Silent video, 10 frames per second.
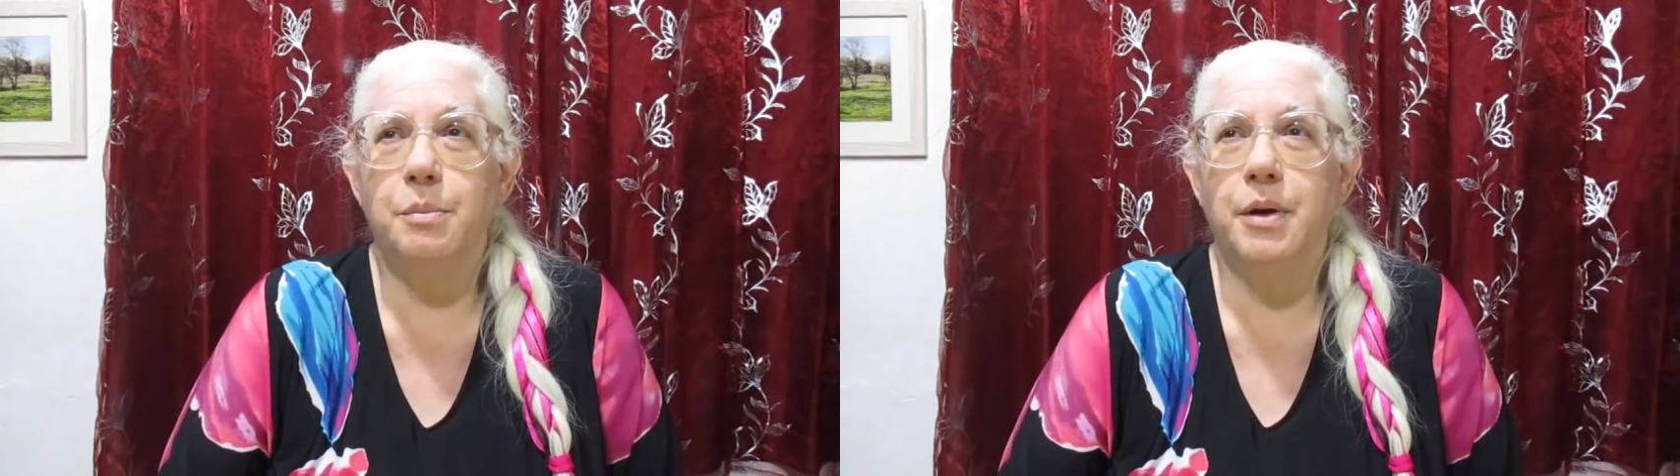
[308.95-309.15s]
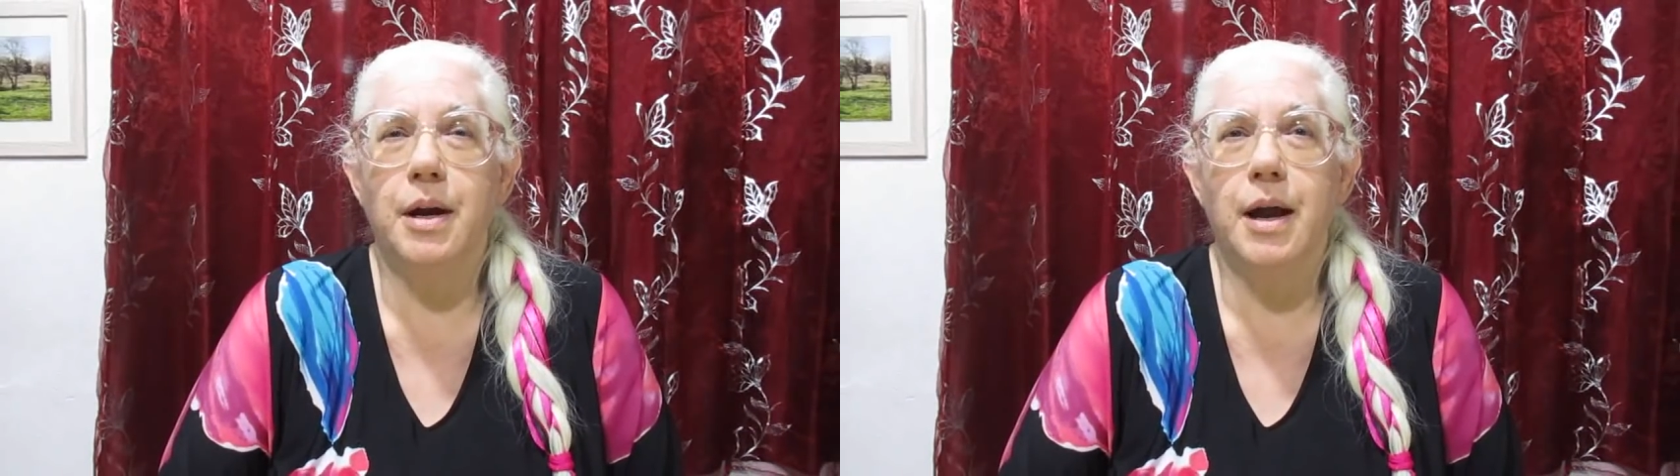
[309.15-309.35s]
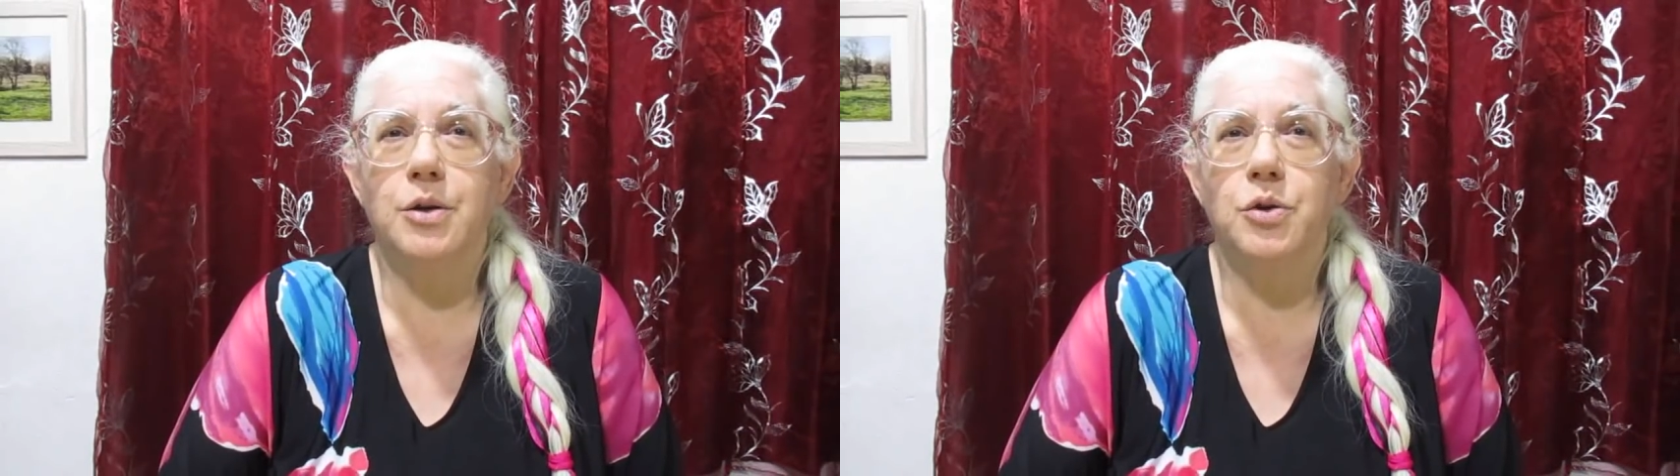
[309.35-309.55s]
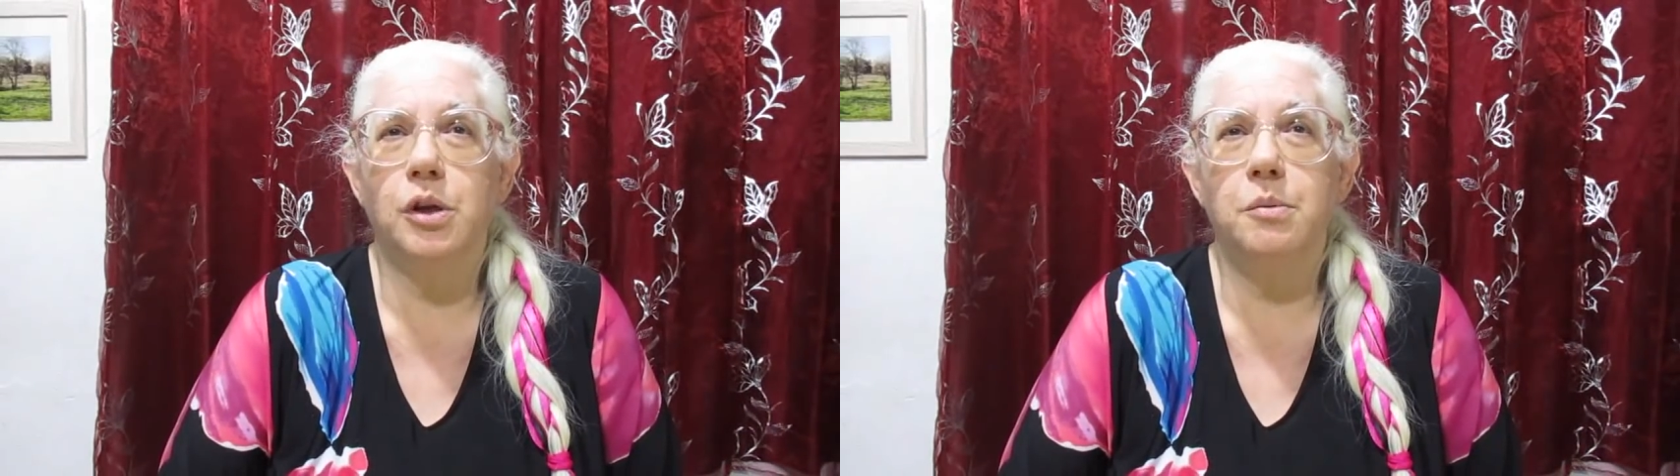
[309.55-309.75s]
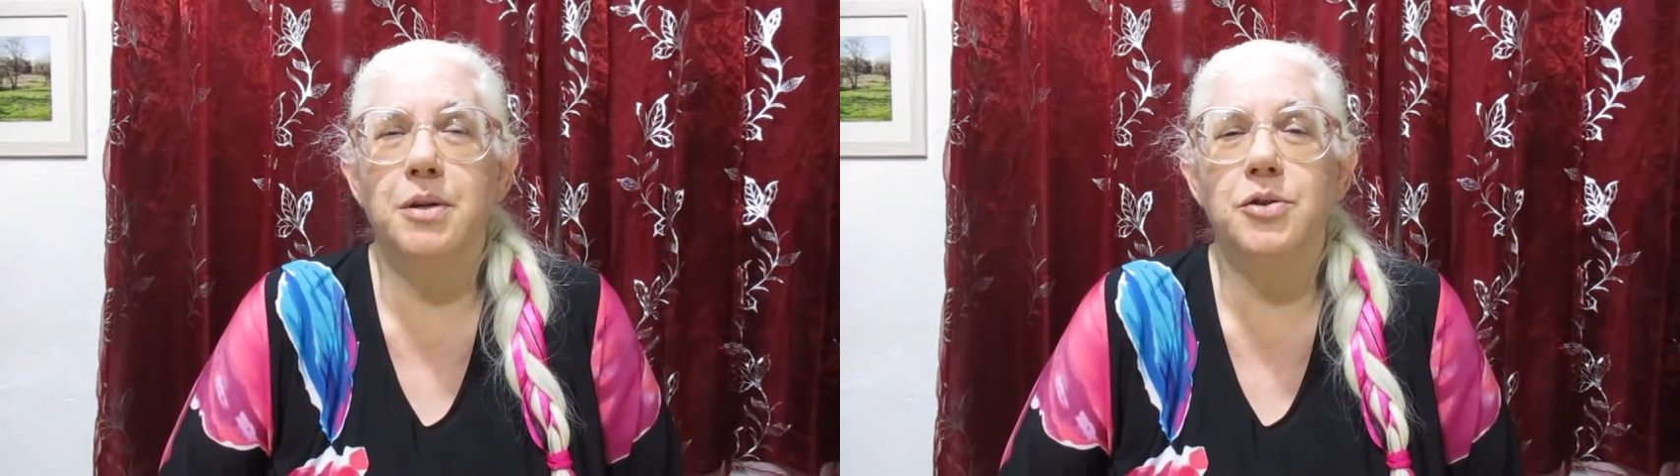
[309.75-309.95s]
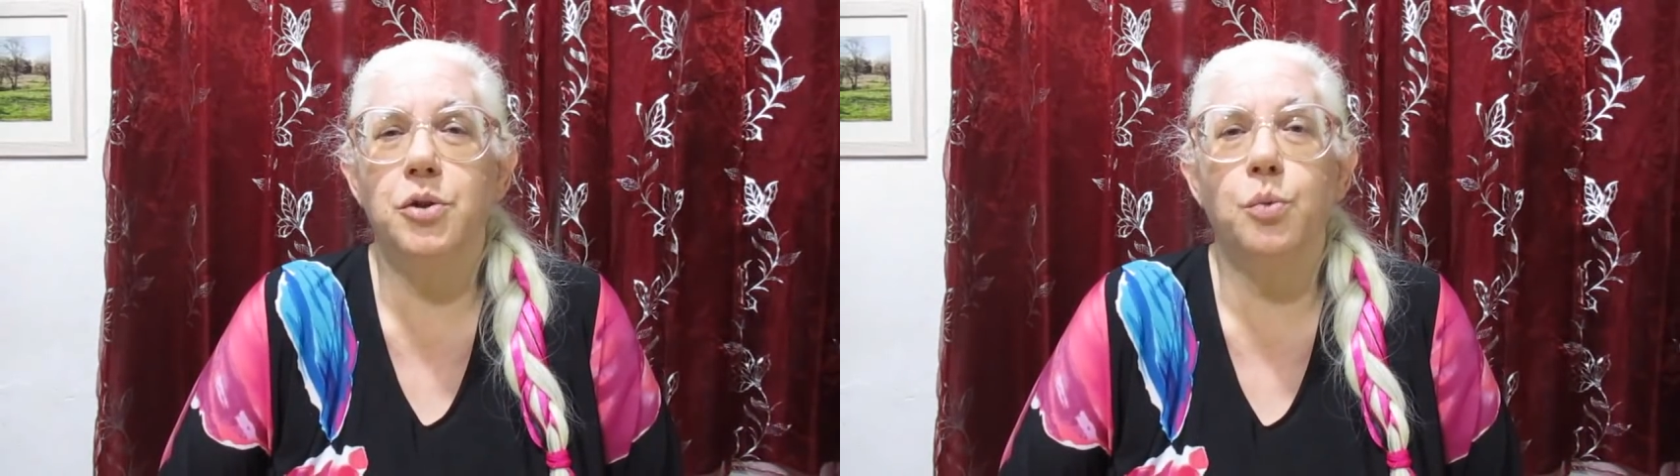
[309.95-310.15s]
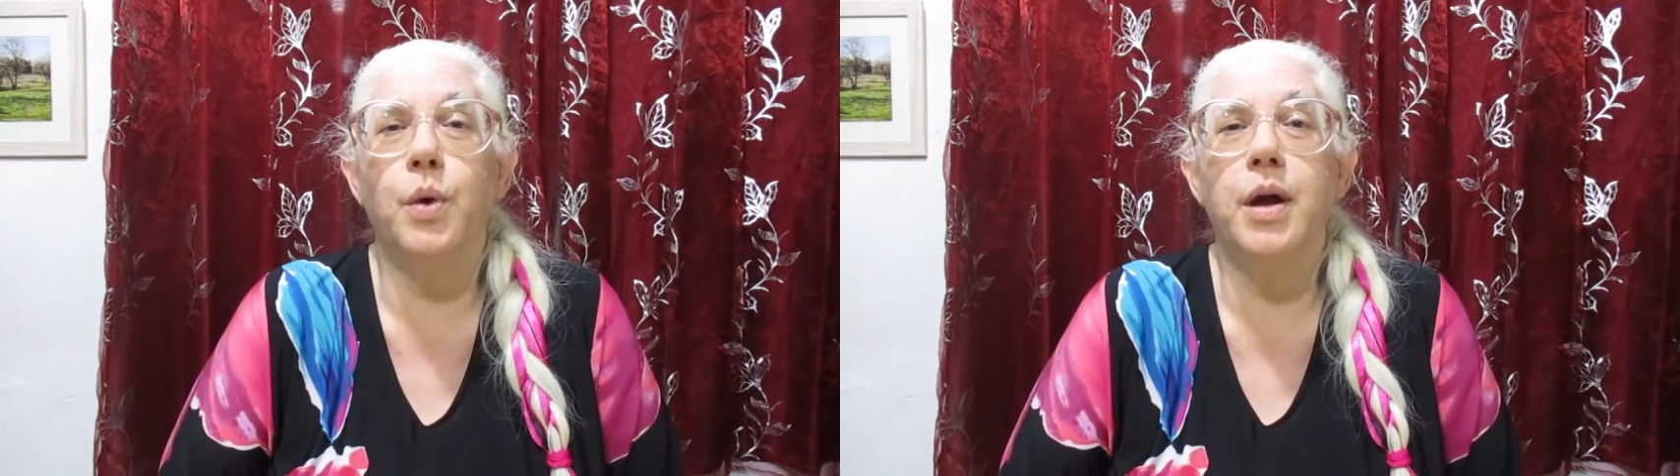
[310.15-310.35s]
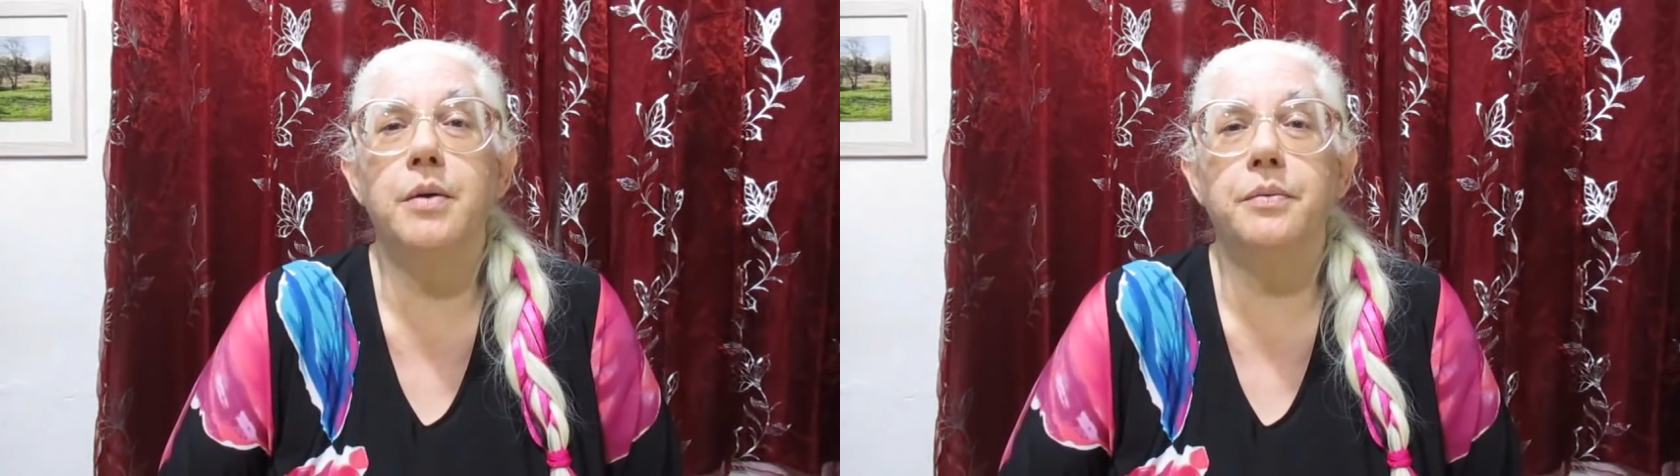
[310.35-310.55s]
but it actually means the
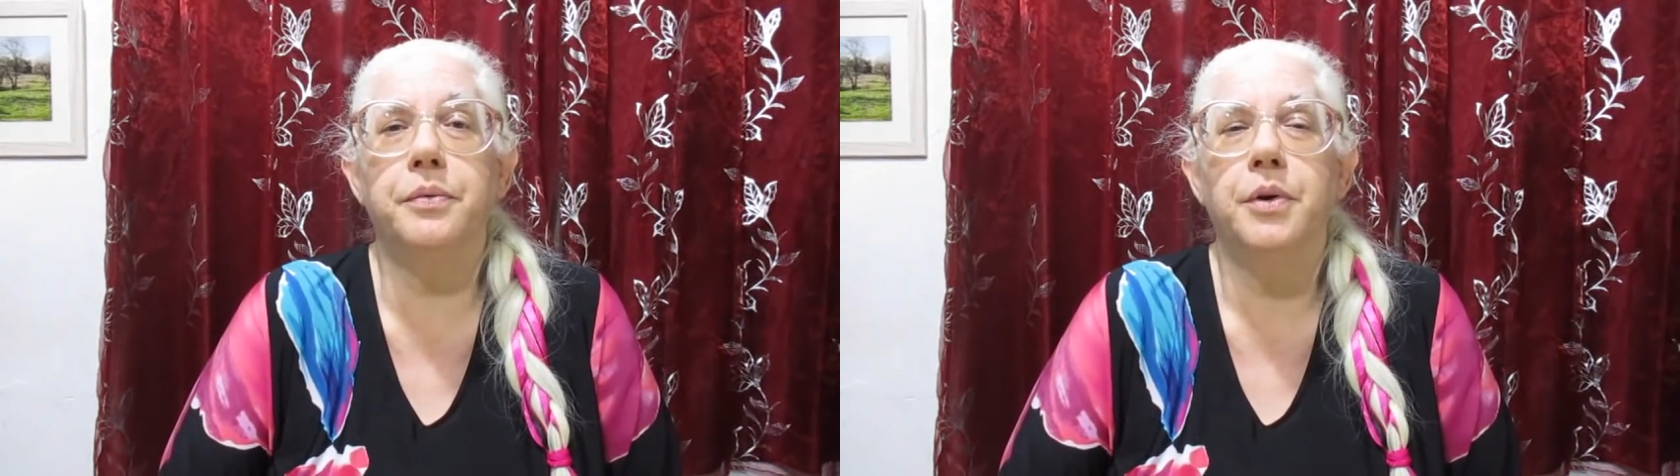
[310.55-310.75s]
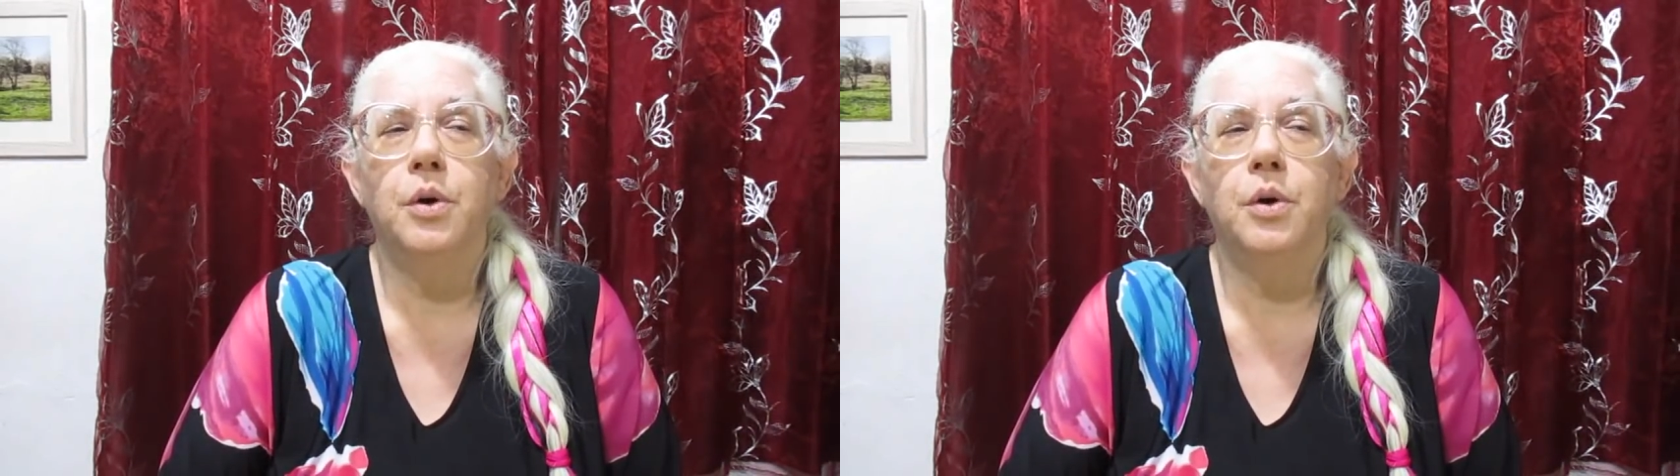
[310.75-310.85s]
way of